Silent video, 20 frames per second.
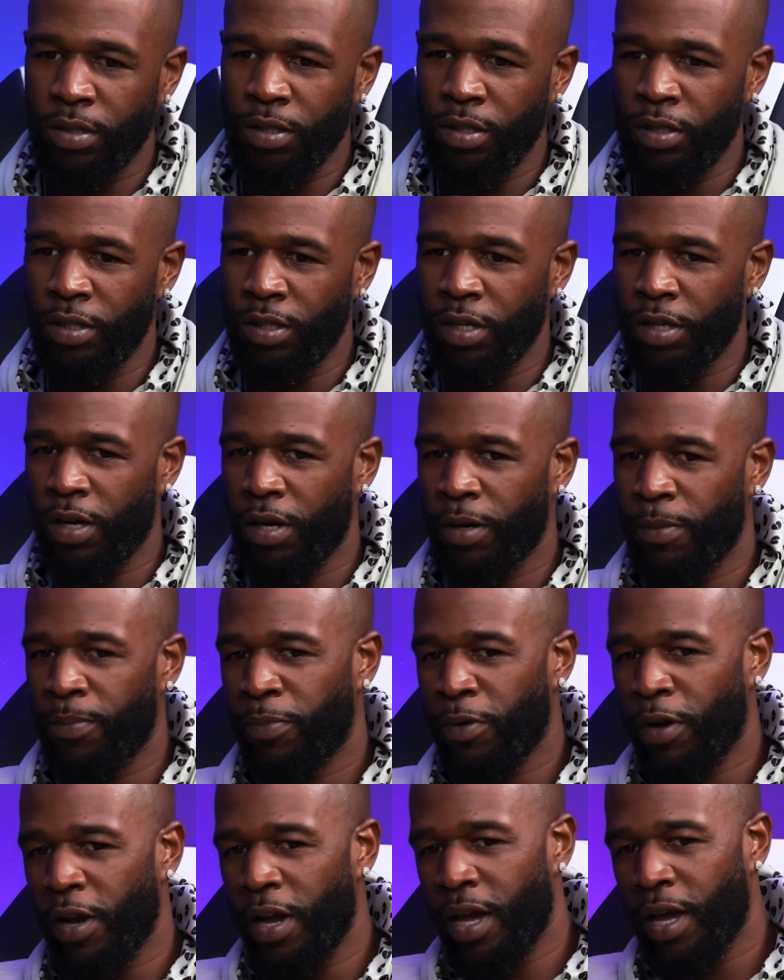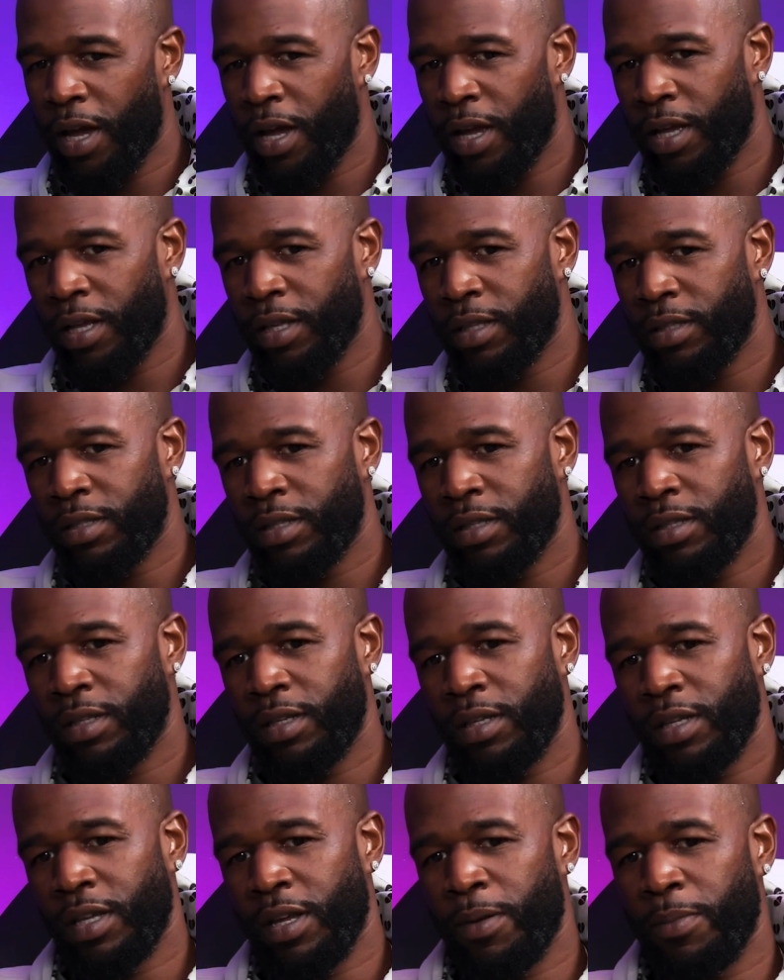your brand?
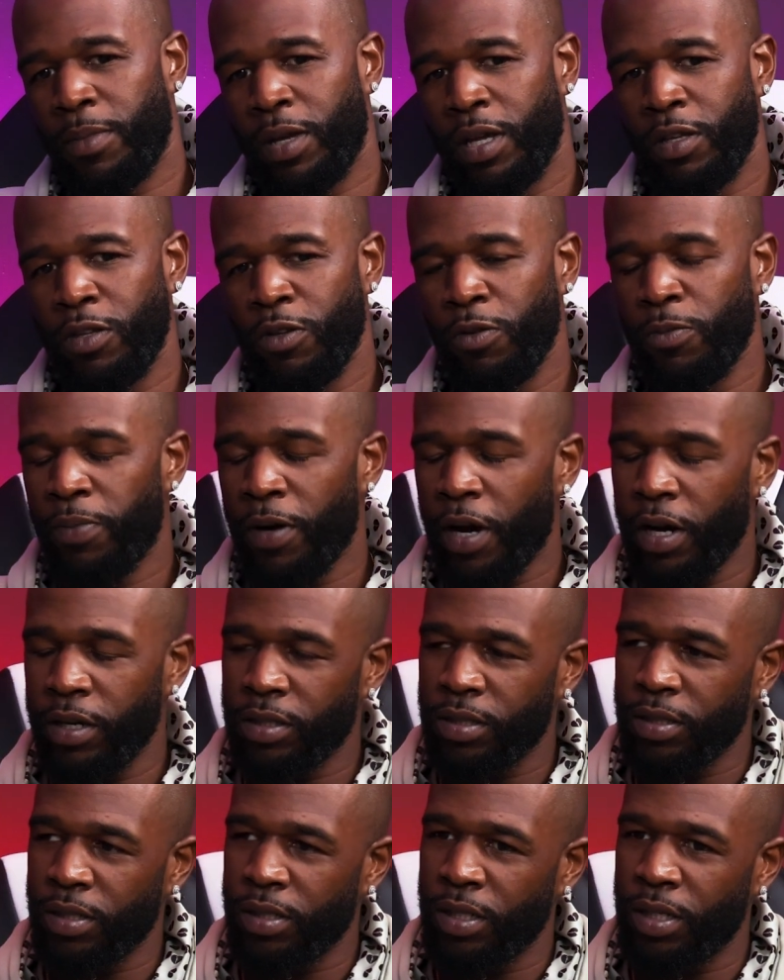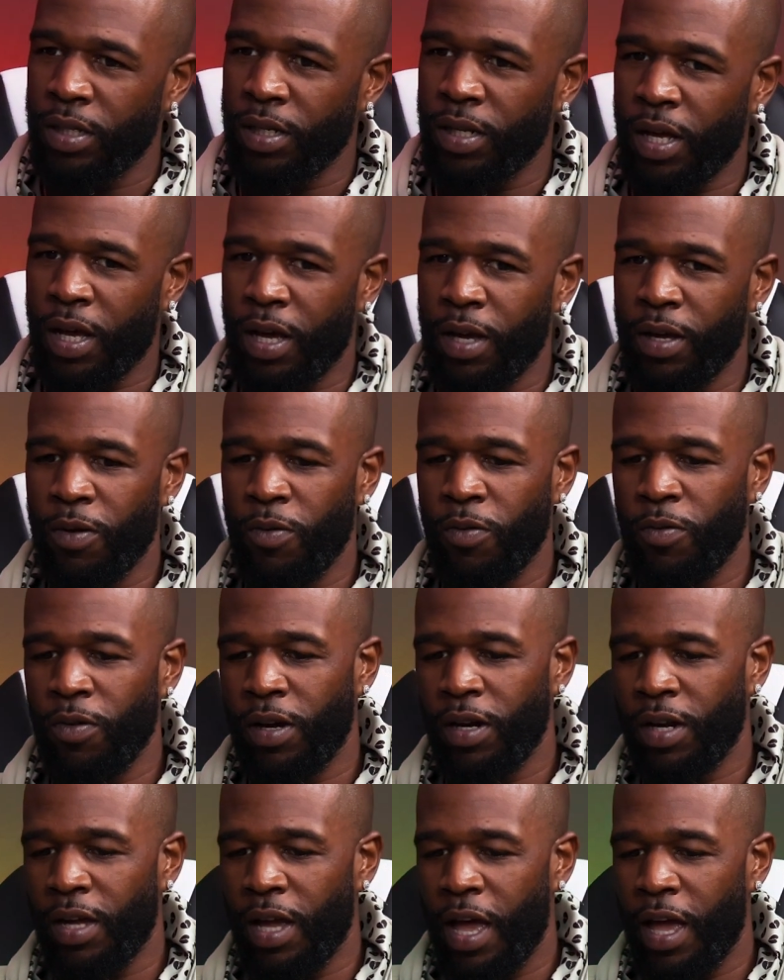You know what I mean? You personally, like,
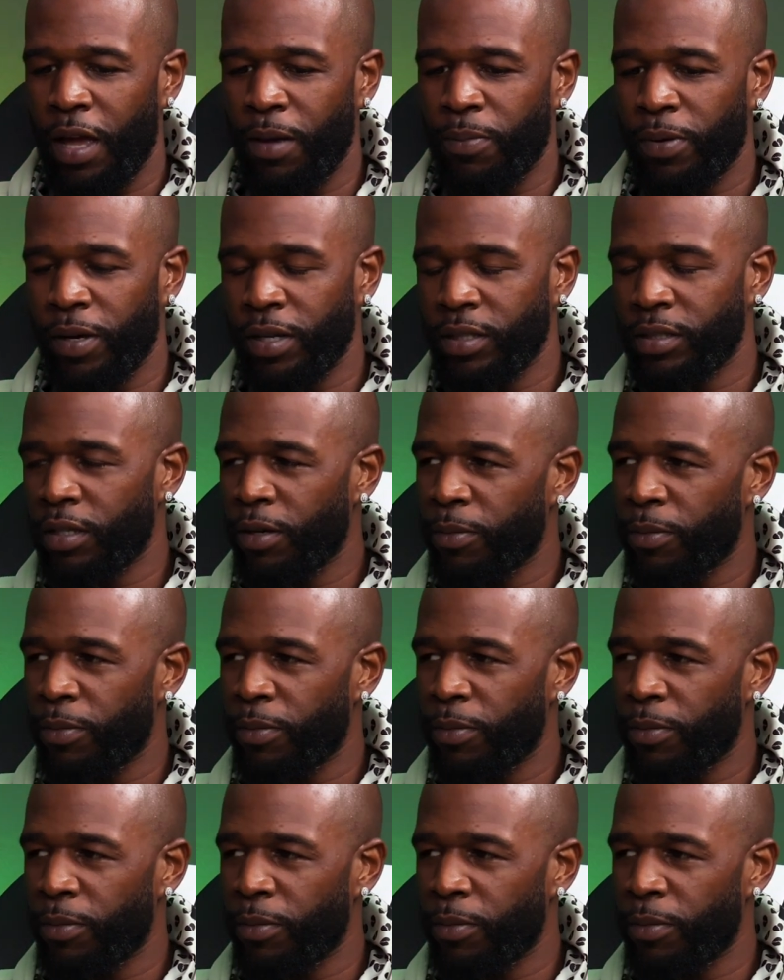where did Apex